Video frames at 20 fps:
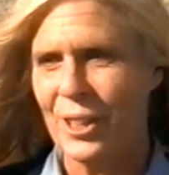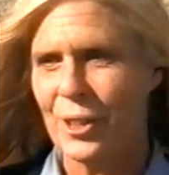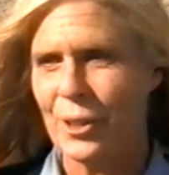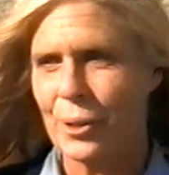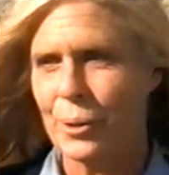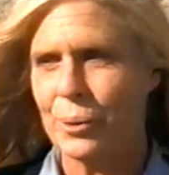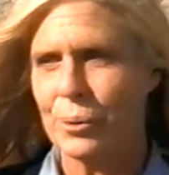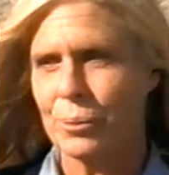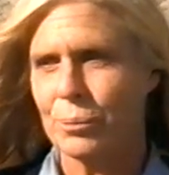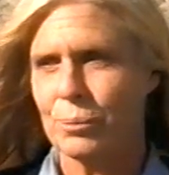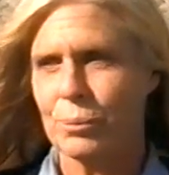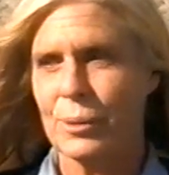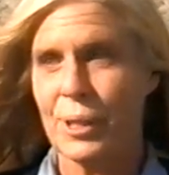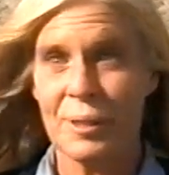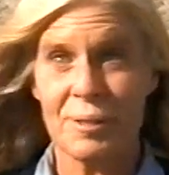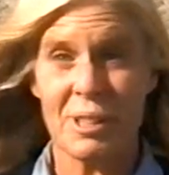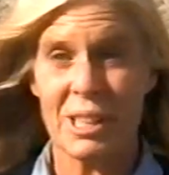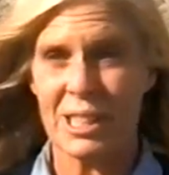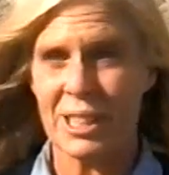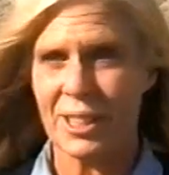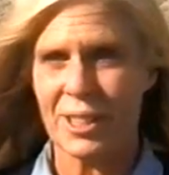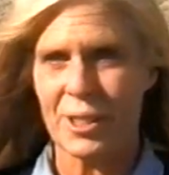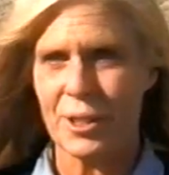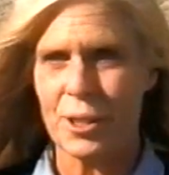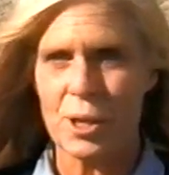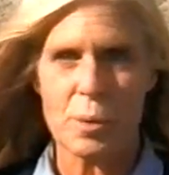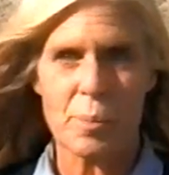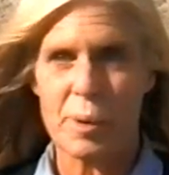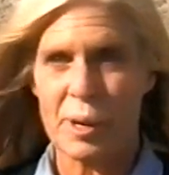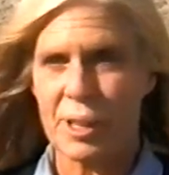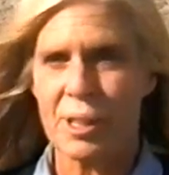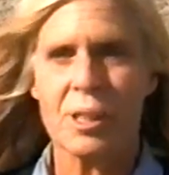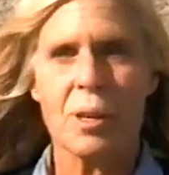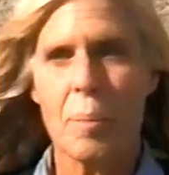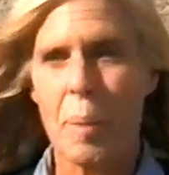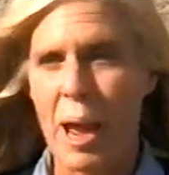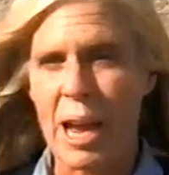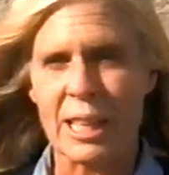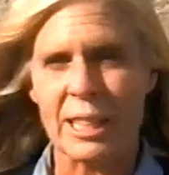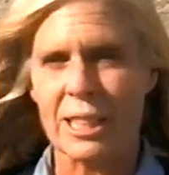you're revealing her, you're bringing
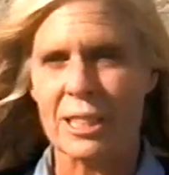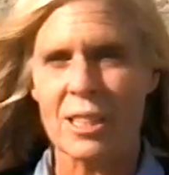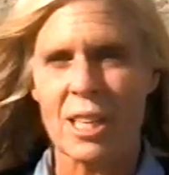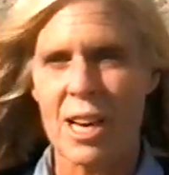her back to